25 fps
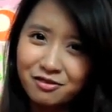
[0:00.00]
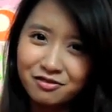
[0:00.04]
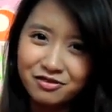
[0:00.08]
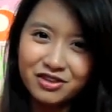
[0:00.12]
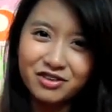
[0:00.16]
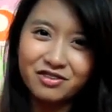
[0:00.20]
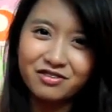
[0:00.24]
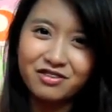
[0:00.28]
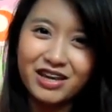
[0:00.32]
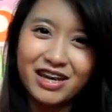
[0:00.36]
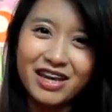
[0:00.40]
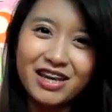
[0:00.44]

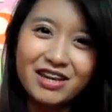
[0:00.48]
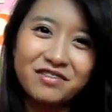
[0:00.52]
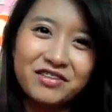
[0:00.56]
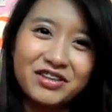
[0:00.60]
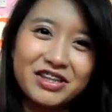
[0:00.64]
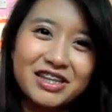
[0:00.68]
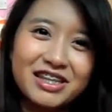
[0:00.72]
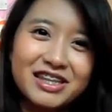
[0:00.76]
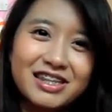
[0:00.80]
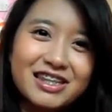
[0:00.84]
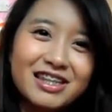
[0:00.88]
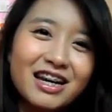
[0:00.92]
overweight,
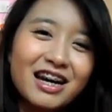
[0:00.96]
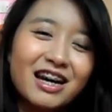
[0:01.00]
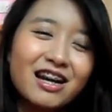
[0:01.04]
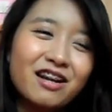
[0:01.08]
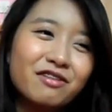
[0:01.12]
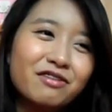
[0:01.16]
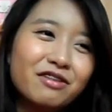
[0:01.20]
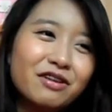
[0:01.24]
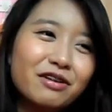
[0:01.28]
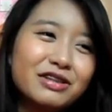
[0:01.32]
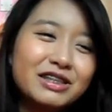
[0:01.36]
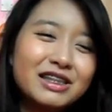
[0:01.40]
which is
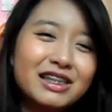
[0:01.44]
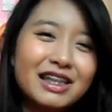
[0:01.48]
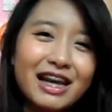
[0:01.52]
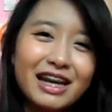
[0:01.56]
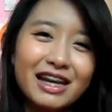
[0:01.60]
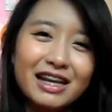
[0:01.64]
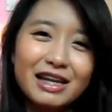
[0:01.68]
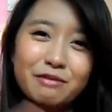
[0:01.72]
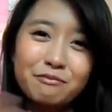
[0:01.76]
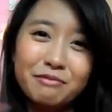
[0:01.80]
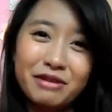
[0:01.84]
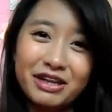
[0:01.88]
kind of a
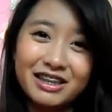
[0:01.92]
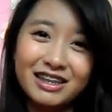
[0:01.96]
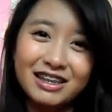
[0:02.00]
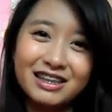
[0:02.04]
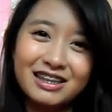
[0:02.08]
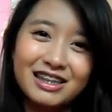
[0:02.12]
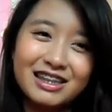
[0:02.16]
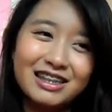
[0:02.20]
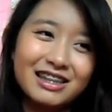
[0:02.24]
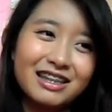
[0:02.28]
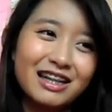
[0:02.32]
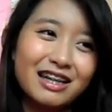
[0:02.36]
slightly
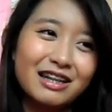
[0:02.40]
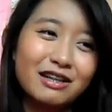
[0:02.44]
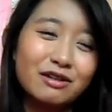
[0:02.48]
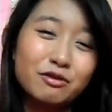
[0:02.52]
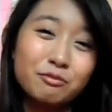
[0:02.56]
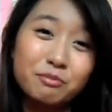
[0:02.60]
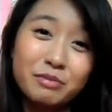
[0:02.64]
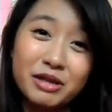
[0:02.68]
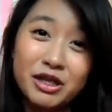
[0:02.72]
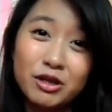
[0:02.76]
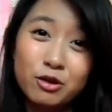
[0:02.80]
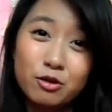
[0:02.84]
better thing
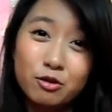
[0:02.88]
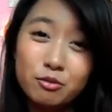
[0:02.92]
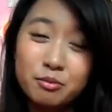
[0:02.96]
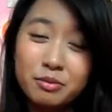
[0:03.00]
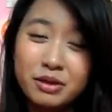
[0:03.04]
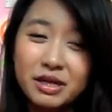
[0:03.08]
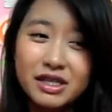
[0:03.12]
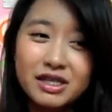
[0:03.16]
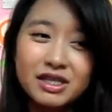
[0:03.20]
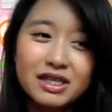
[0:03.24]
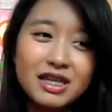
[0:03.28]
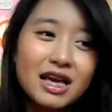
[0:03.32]
than being
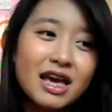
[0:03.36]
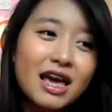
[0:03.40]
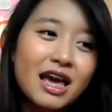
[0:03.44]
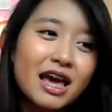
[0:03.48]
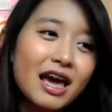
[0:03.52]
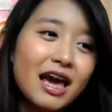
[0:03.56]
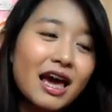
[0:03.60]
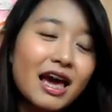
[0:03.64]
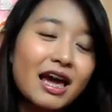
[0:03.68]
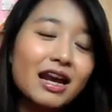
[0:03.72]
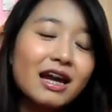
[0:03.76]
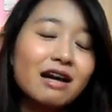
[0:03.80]
obese,
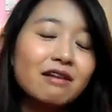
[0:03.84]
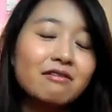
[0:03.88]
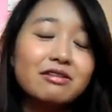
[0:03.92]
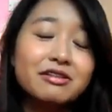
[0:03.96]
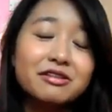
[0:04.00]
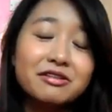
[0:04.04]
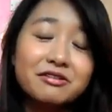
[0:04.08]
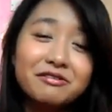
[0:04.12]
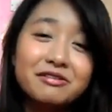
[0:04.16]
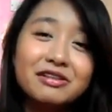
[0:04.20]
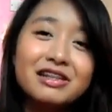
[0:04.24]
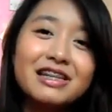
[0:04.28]
and I
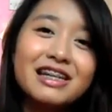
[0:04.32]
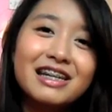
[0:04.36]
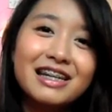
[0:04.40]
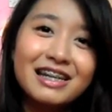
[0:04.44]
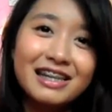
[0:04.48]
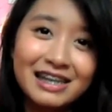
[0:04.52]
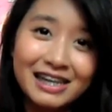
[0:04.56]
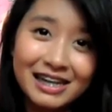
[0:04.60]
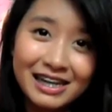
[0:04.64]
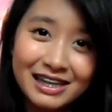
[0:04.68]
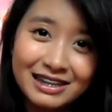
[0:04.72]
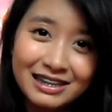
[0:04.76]
was
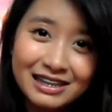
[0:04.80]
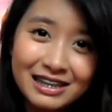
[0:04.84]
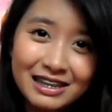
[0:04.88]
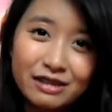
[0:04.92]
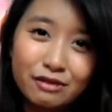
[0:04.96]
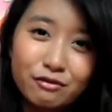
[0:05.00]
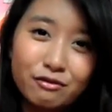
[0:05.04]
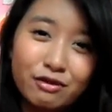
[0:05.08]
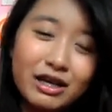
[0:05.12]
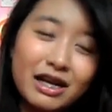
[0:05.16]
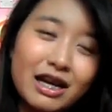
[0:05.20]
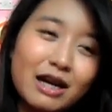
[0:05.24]
really
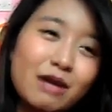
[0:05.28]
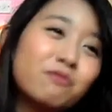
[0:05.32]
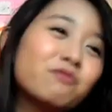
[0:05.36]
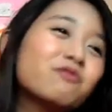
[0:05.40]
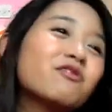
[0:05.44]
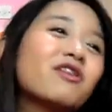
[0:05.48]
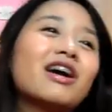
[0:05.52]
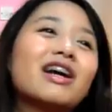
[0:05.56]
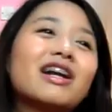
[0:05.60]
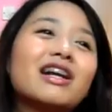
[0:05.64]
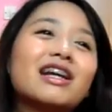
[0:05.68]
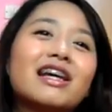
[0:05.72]
elated when I'm
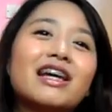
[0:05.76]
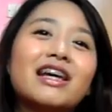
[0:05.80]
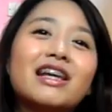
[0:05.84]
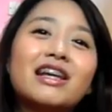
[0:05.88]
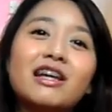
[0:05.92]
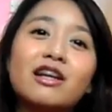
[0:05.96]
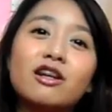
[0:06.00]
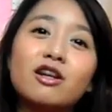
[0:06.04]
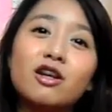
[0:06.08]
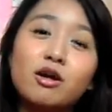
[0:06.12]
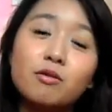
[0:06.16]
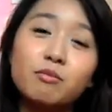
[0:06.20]
finally
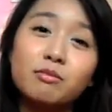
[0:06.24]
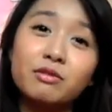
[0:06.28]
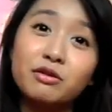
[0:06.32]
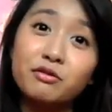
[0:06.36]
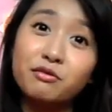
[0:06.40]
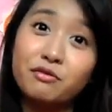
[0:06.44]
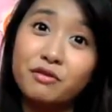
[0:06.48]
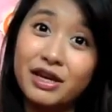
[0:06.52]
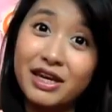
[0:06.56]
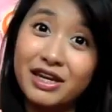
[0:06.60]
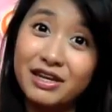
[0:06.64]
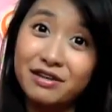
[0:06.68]
in a
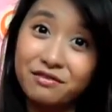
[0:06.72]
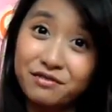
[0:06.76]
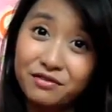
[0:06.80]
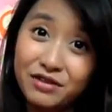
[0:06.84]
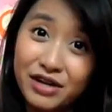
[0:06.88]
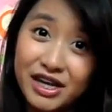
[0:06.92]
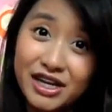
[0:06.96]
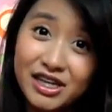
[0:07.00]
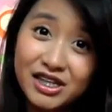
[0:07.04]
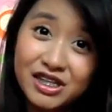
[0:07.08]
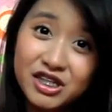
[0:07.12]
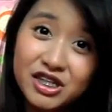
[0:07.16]
normal weight
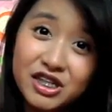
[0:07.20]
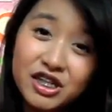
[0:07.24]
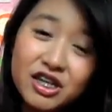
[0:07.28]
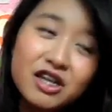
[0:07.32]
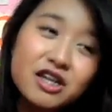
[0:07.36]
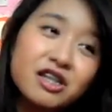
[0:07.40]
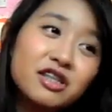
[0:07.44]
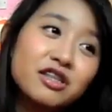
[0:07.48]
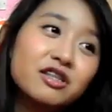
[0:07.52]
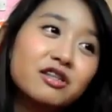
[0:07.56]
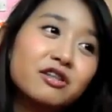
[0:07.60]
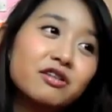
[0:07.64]
range.
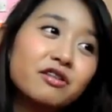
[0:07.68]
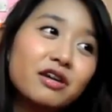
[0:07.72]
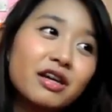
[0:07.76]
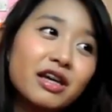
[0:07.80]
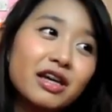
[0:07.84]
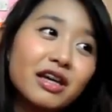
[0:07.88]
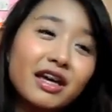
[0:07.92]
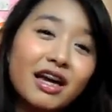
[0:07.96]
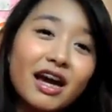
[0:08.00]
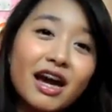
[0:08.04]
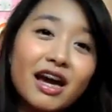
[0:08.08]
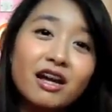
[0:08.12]
So
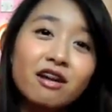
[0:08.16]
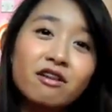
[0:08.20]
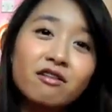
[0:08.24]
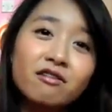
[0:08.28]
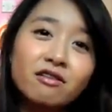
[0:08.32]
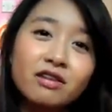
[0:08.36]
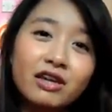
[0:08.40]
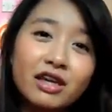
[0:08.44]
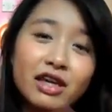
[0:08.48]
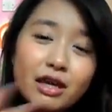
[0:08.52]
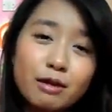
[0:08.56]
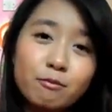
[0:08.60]
it kind
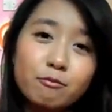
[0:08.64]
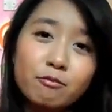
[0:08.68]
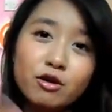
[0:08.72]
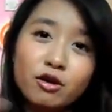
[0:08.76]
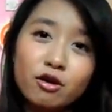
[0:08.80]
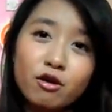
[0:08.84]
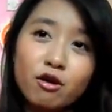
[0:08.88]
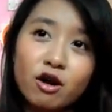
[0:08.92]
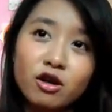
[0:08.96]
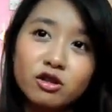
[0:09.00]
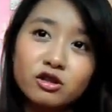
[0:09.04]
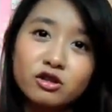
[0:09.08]
of keep
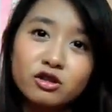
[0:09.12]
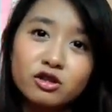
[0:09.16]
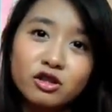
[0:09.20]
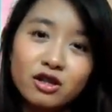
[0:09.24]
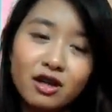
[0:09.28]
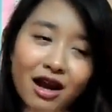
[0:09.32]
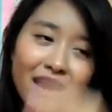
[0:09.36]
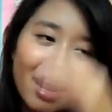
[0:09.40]
you on